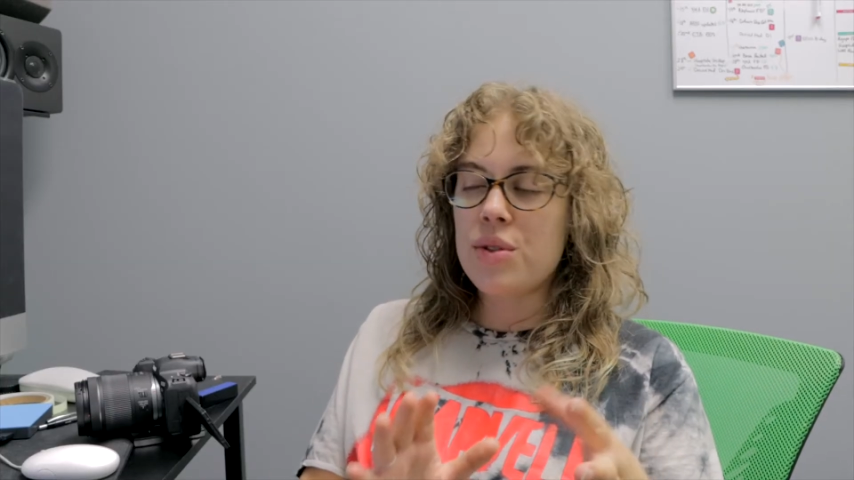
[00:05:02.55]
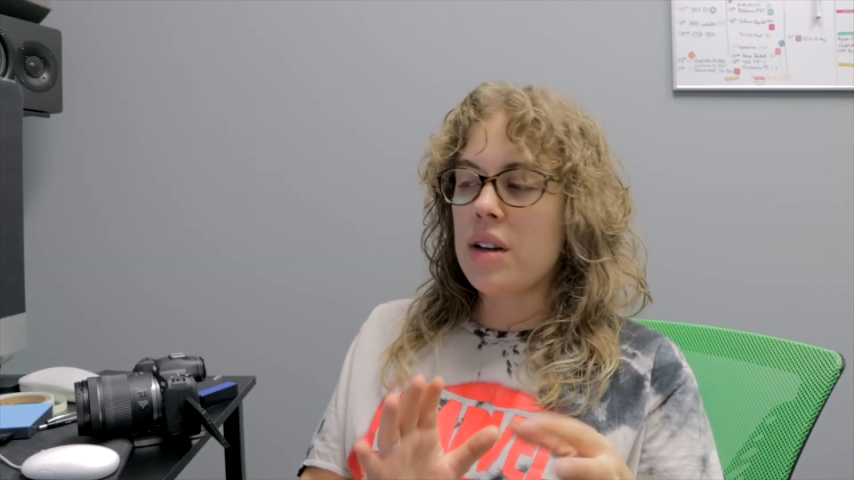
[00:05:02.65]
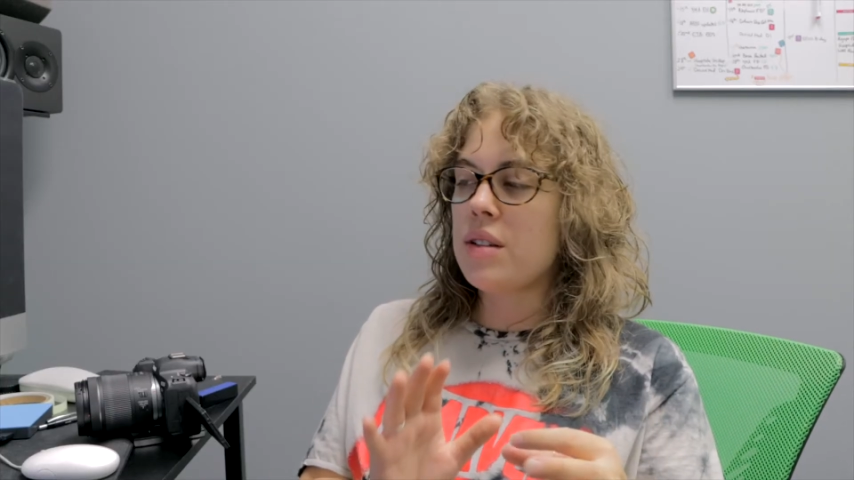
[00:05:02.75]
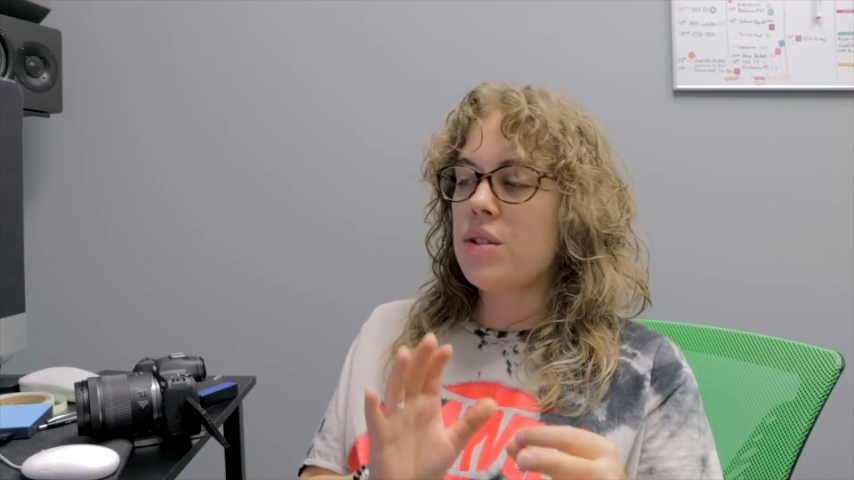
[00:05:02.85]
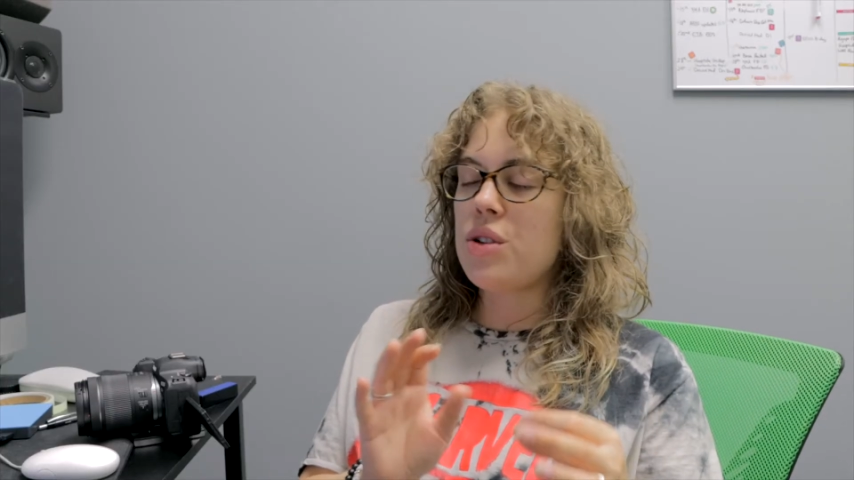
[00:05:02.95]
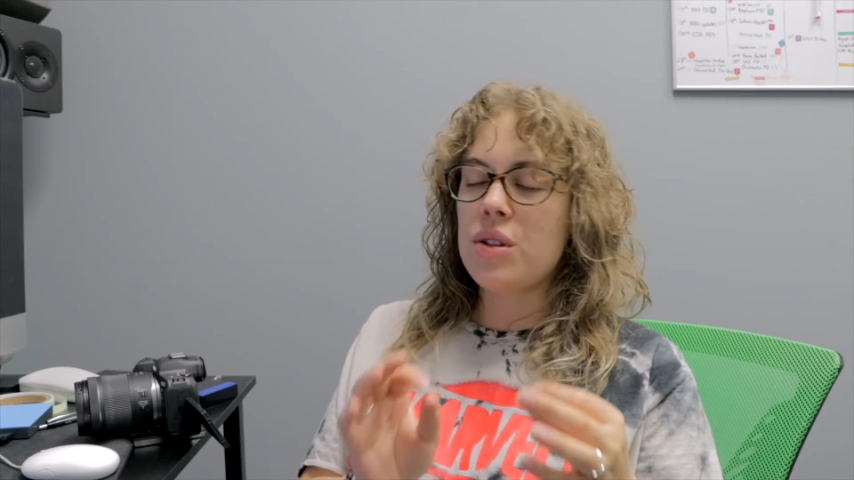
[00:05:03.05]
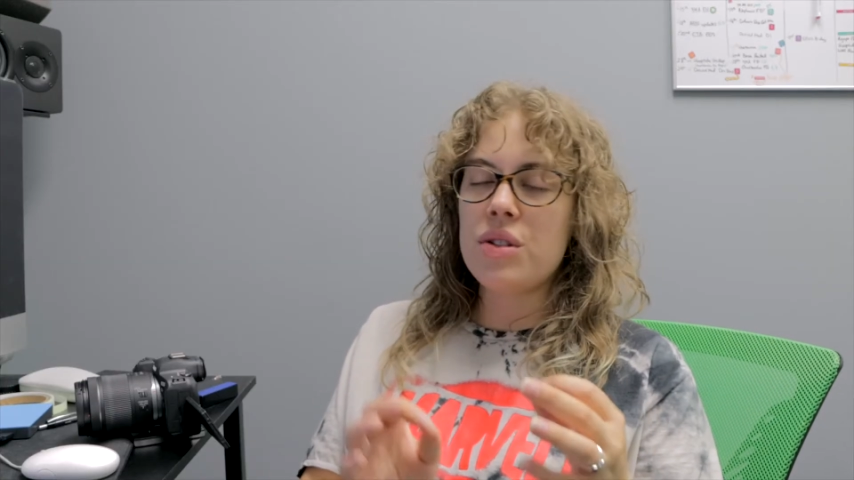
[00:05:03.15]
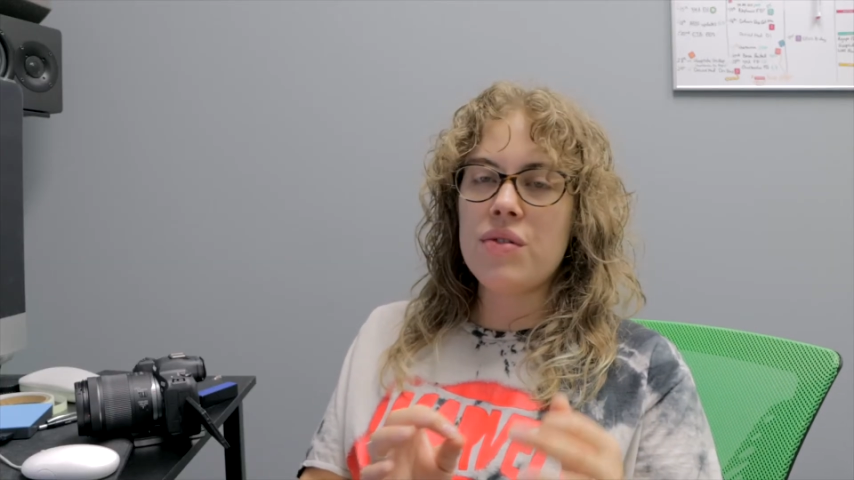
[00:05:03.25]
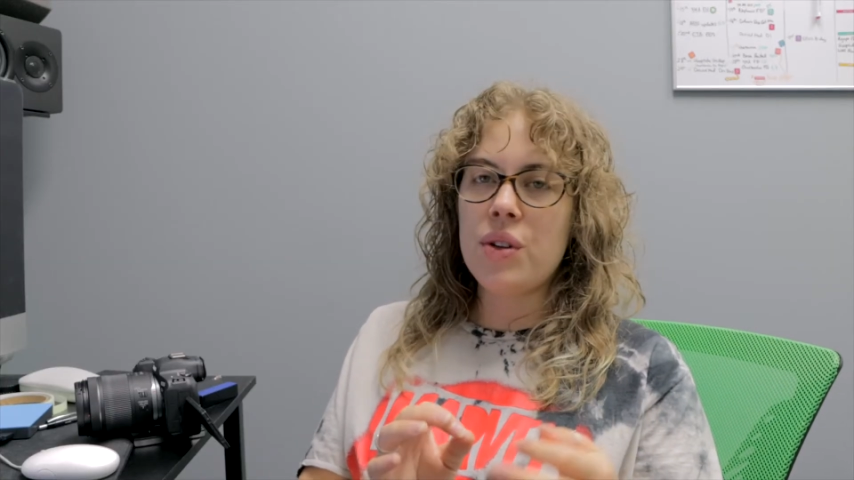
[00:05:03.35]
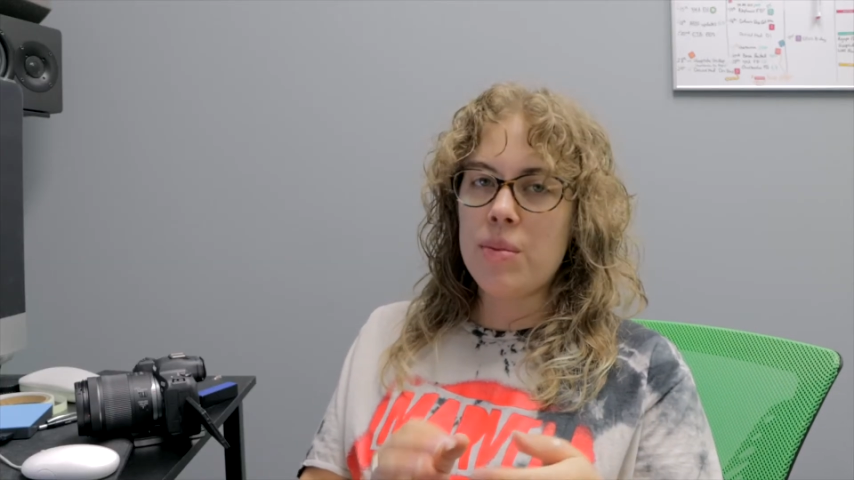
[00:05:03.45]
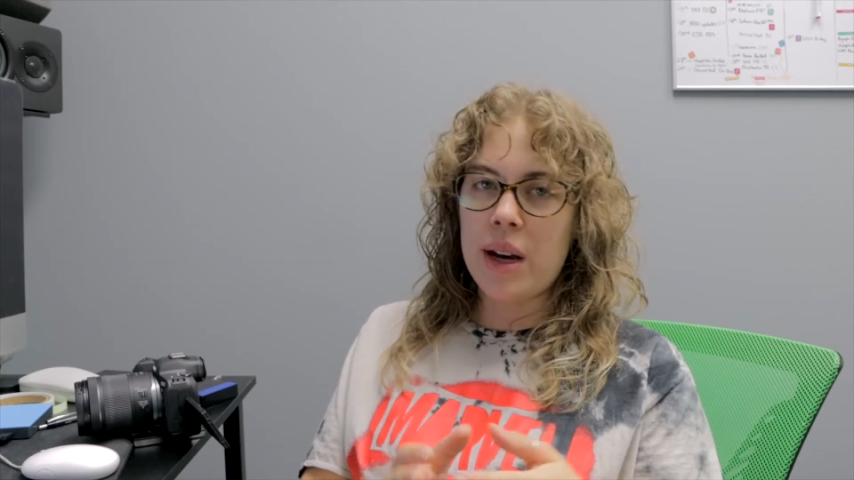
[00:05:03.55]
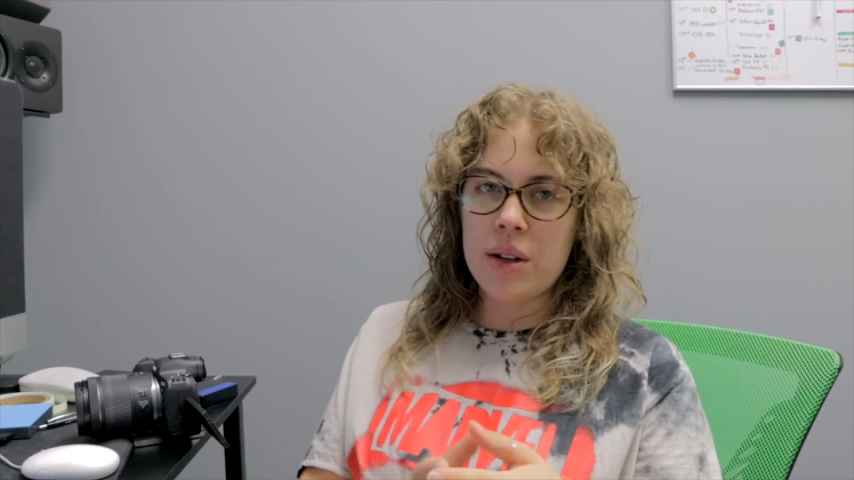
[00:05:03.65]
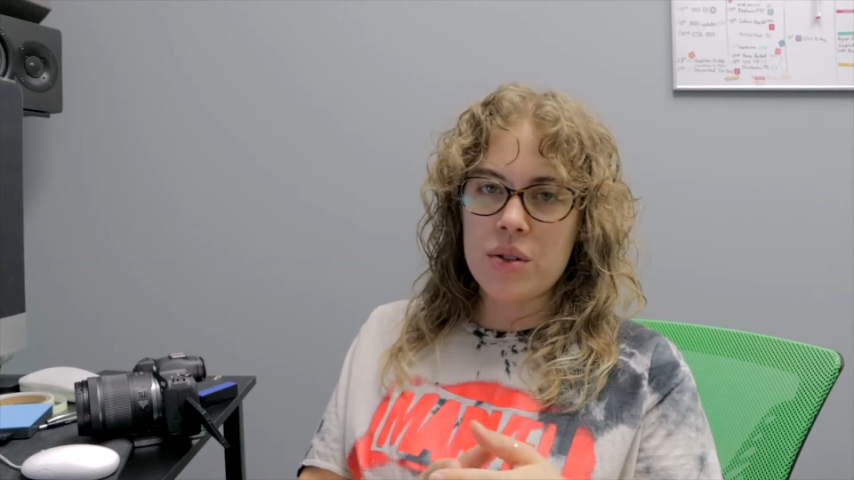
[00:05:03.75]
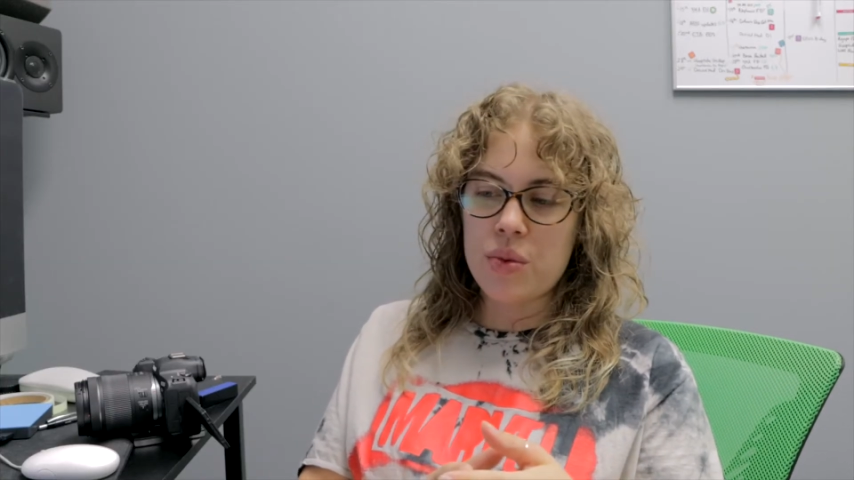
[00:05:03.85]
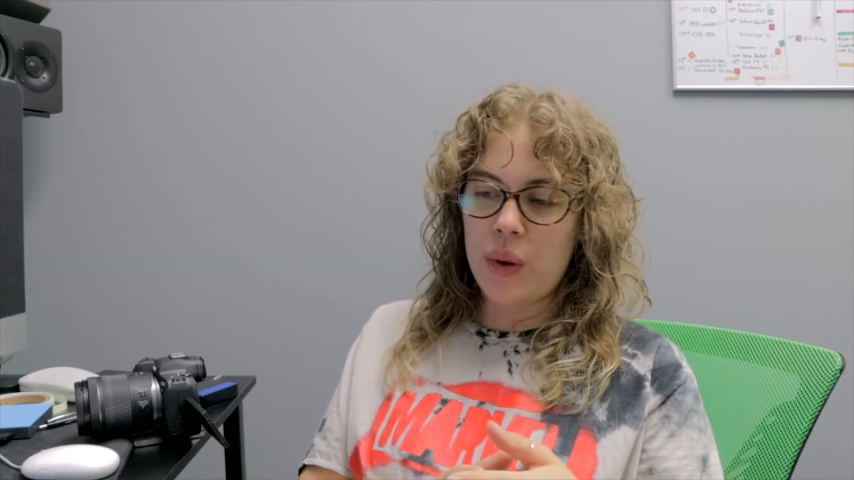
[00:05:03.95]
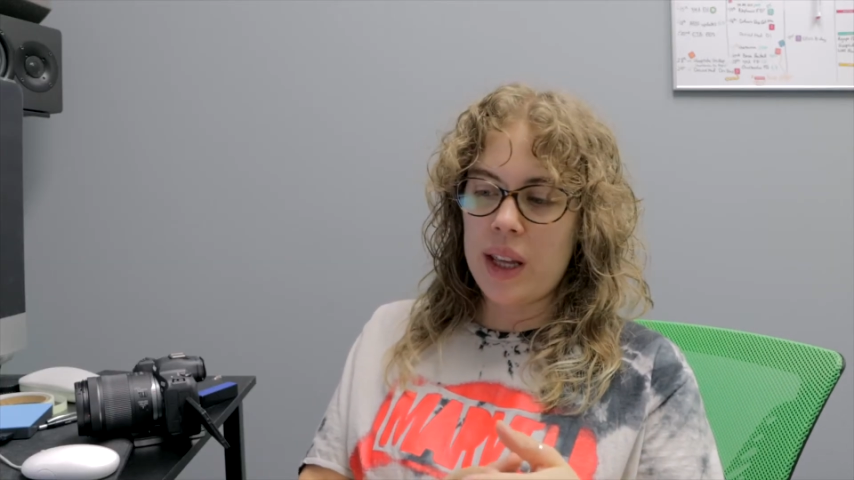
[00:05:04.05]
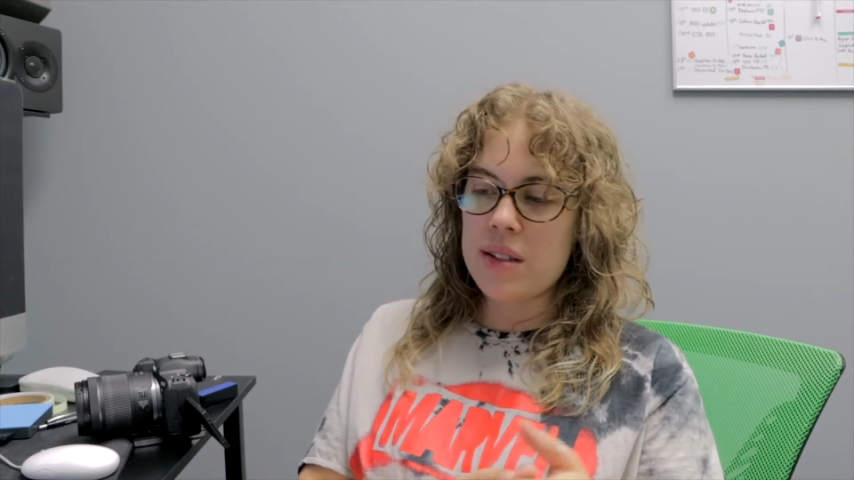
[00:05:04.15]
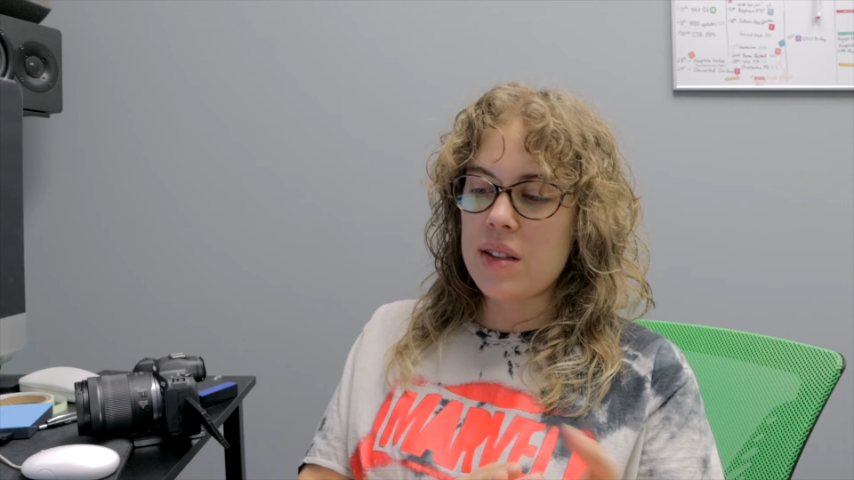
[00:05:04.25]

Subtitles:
does just a few minor tweaks.